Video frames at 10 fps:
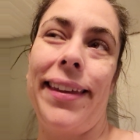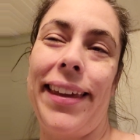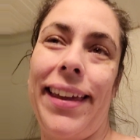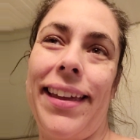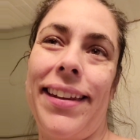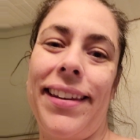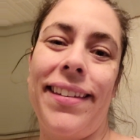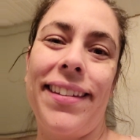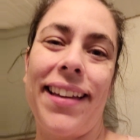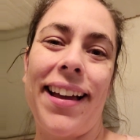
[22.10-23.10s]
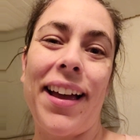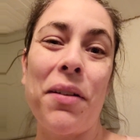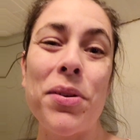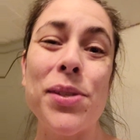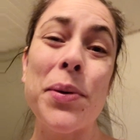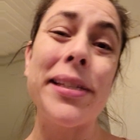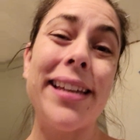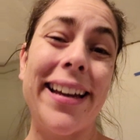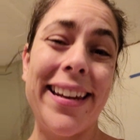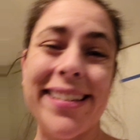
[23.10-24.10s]
And I was so
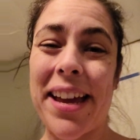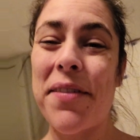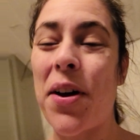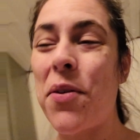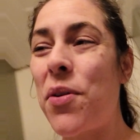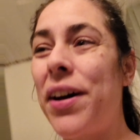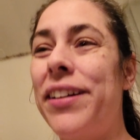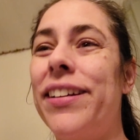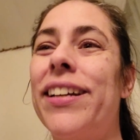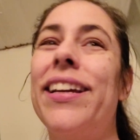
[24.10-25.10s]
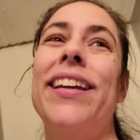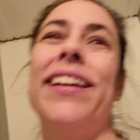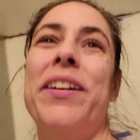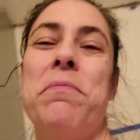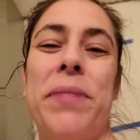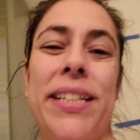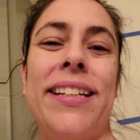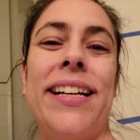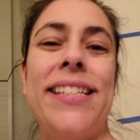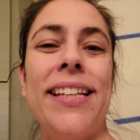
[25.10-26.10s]
excited to have hot water,
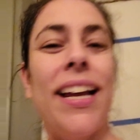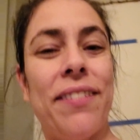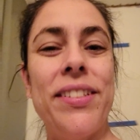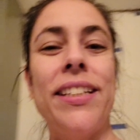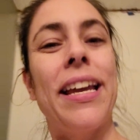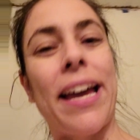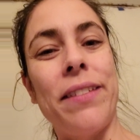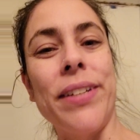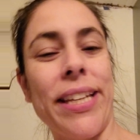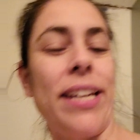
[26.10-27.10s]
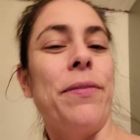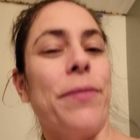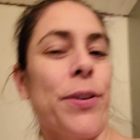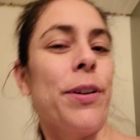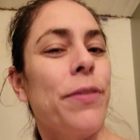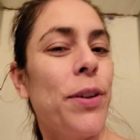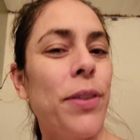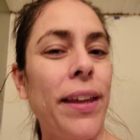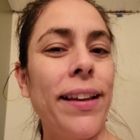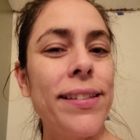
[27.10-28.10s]
but I did have to advocate for a few
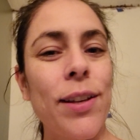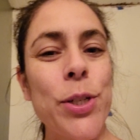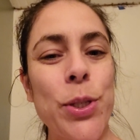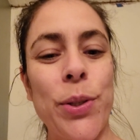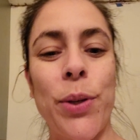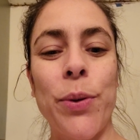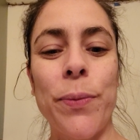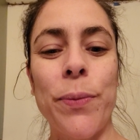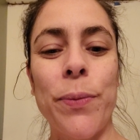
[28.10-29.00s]
things. I'll show you.